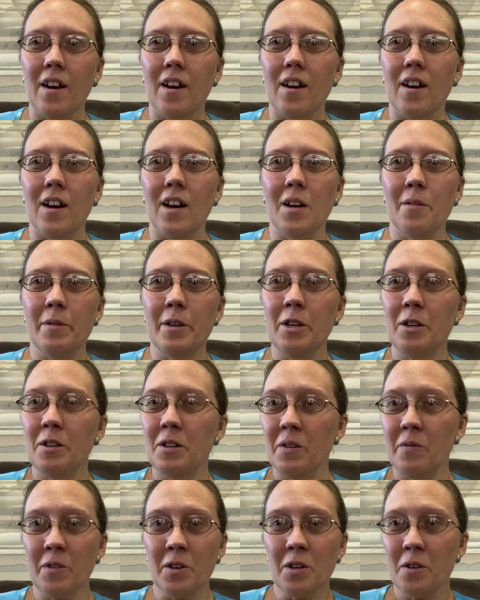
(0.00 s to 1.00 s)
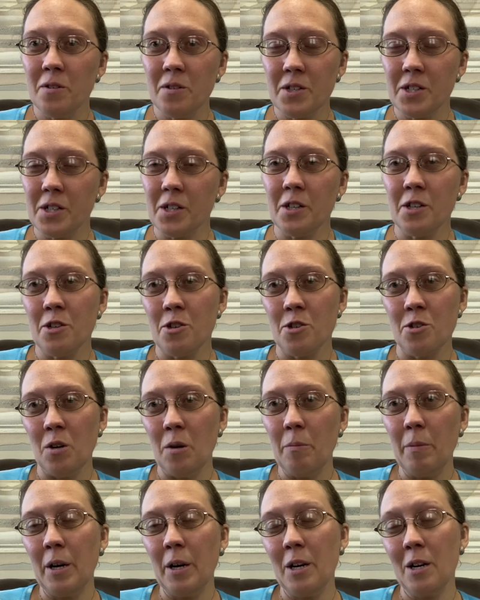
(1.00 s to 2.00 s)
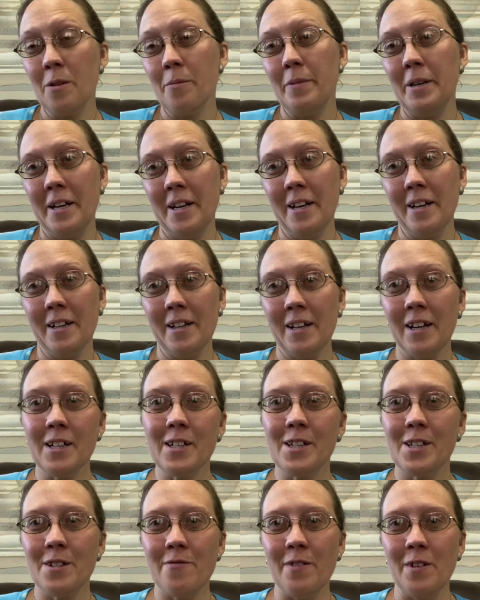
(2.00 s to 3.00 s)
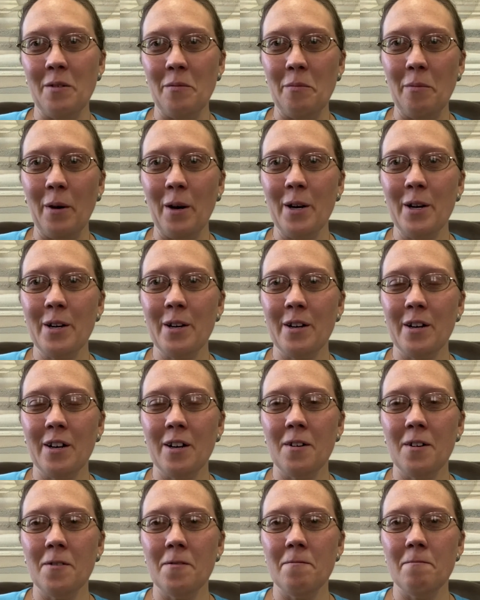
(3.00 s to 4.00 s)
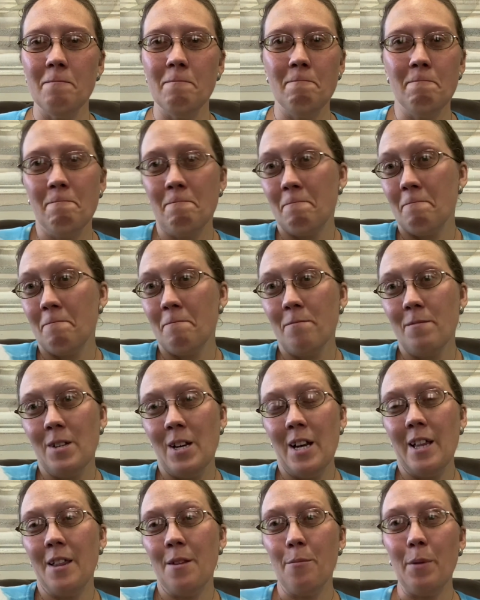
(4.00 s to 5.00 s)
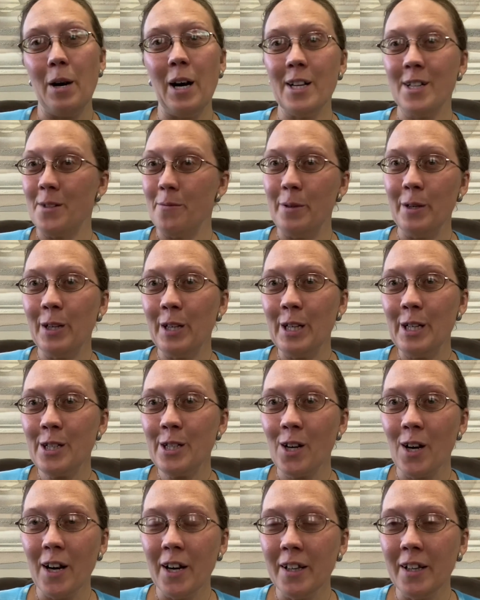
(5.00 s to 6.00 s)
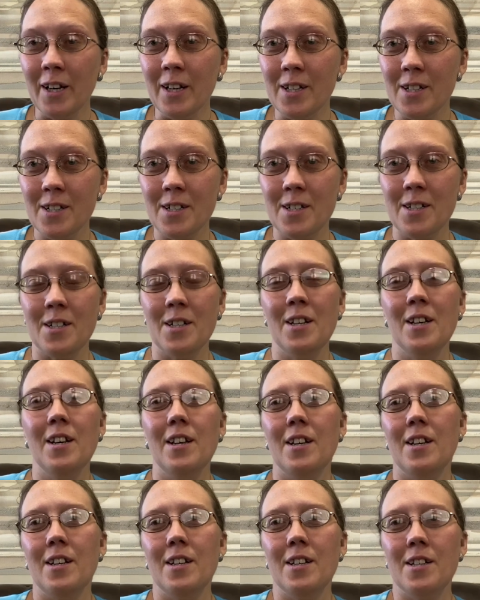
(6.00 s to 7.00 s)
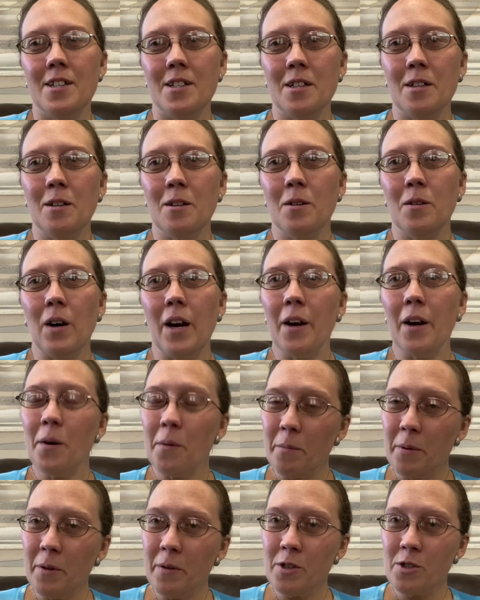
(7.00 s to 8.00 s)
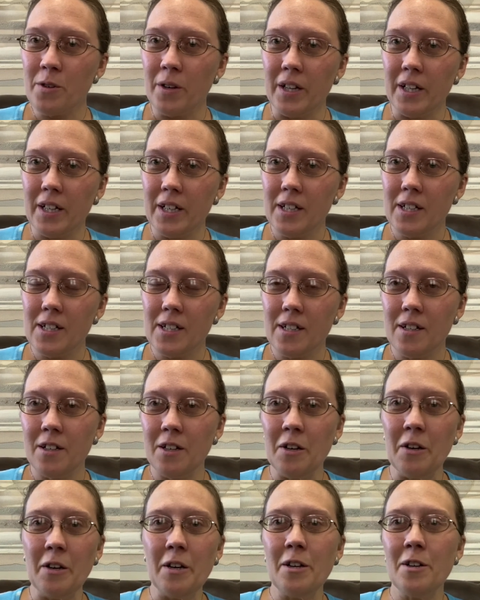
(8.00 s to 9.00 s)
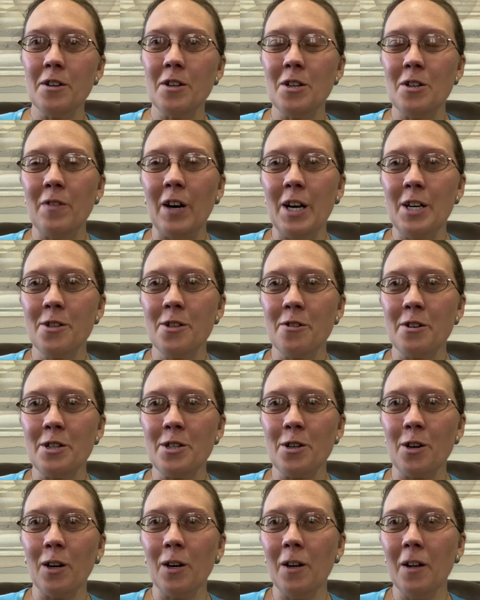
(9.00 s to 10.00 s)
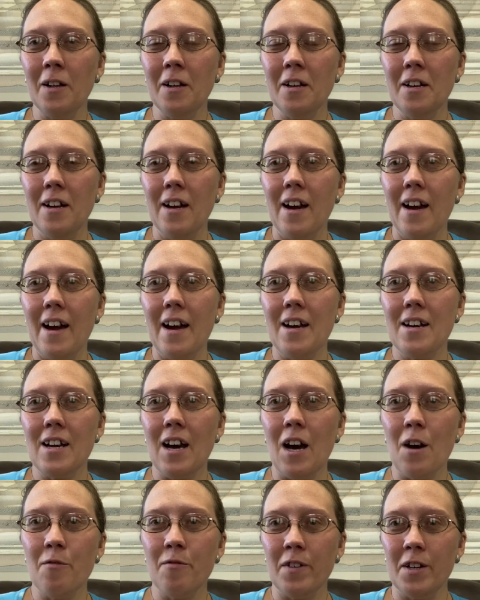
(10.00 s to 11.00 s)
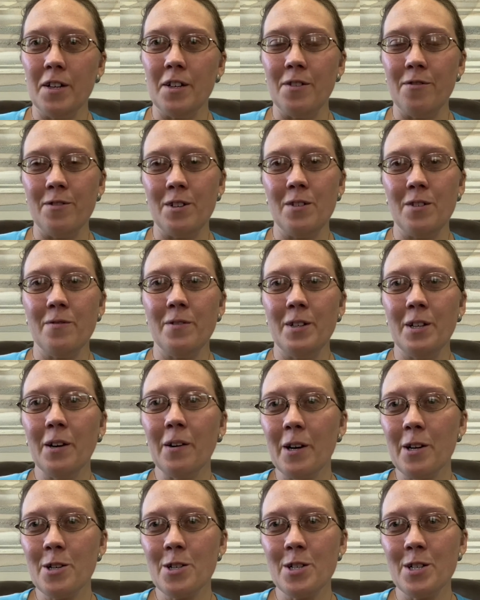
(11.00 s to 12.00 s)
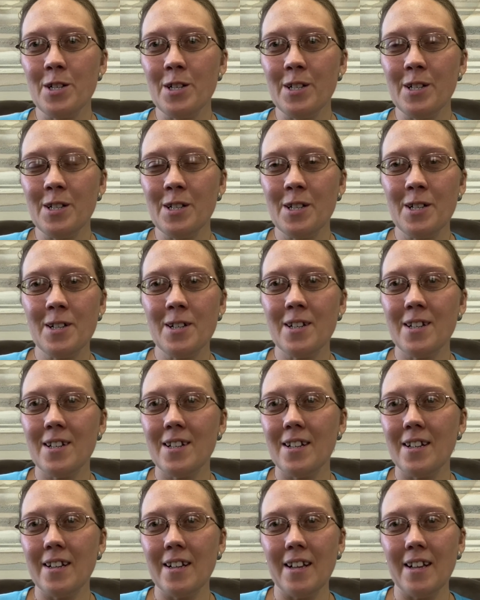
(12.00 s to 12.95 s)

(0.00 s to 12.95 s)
And you never know who's going to show up at your meeting. That's the fun part. The possibilities are endless. So I hope you enjoy this, your inner advisory circle, and have fun. If you have any questions,